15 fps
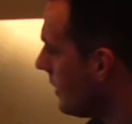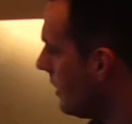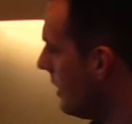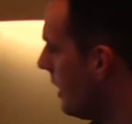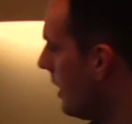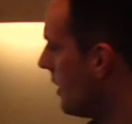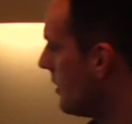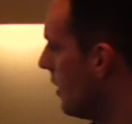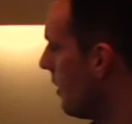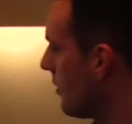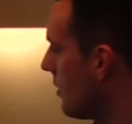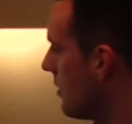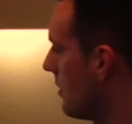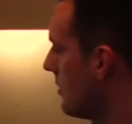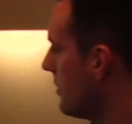
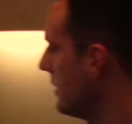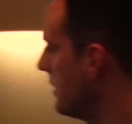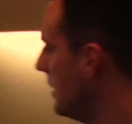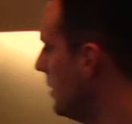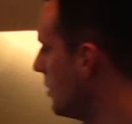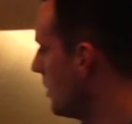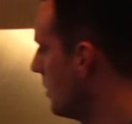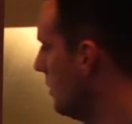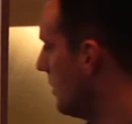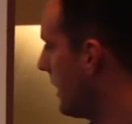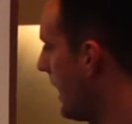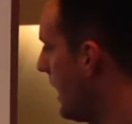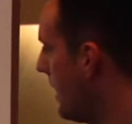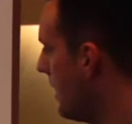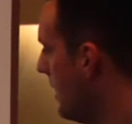Another thing that you can look
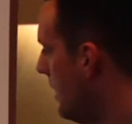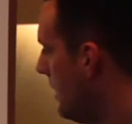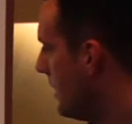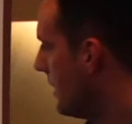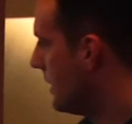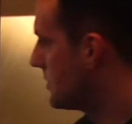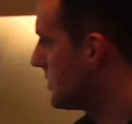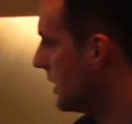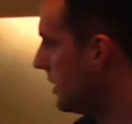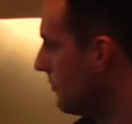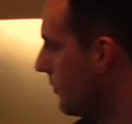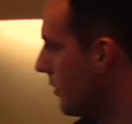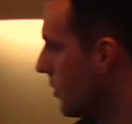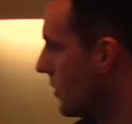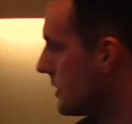at is
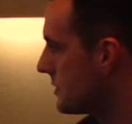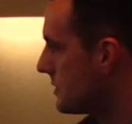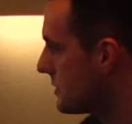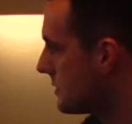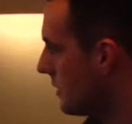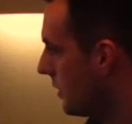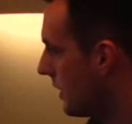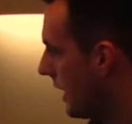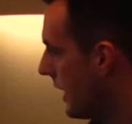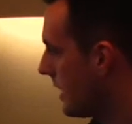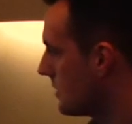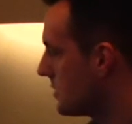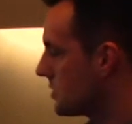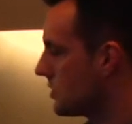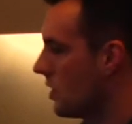influence,
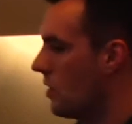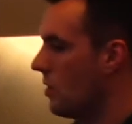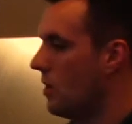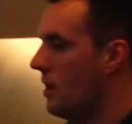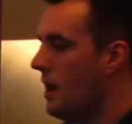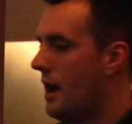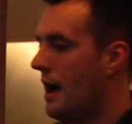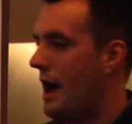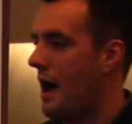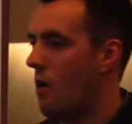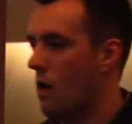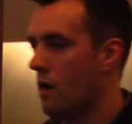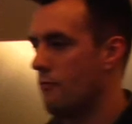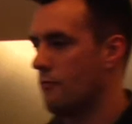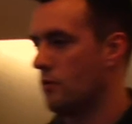okay? So how
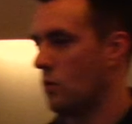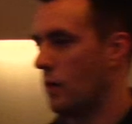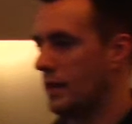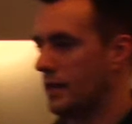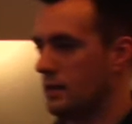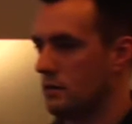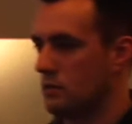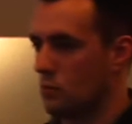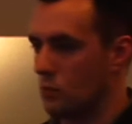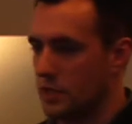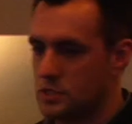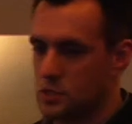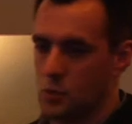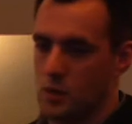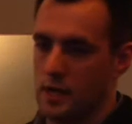often do I get
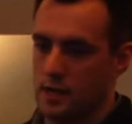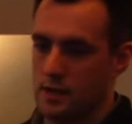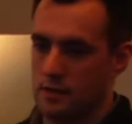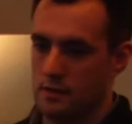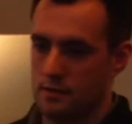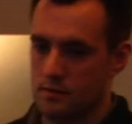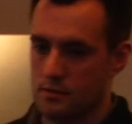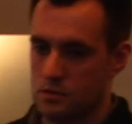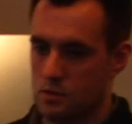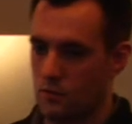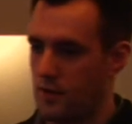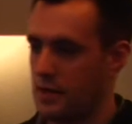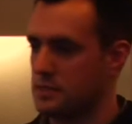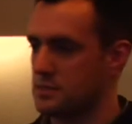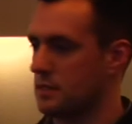retweeted? So if
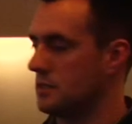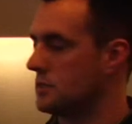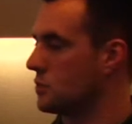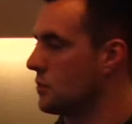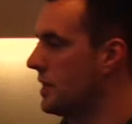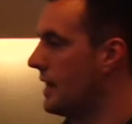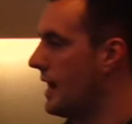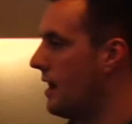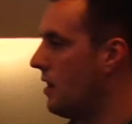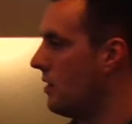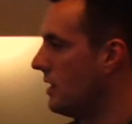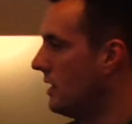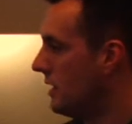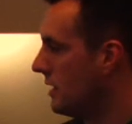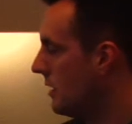I send a tweet
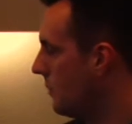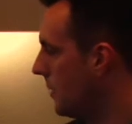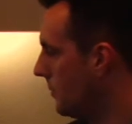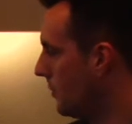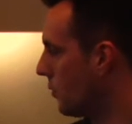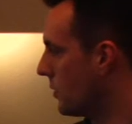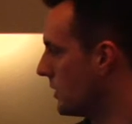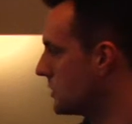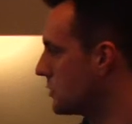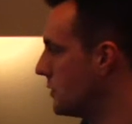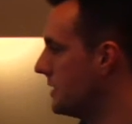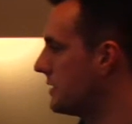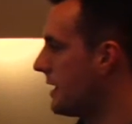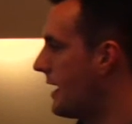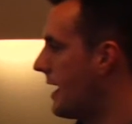out and people
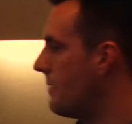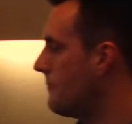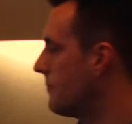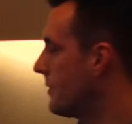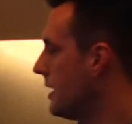retweet that,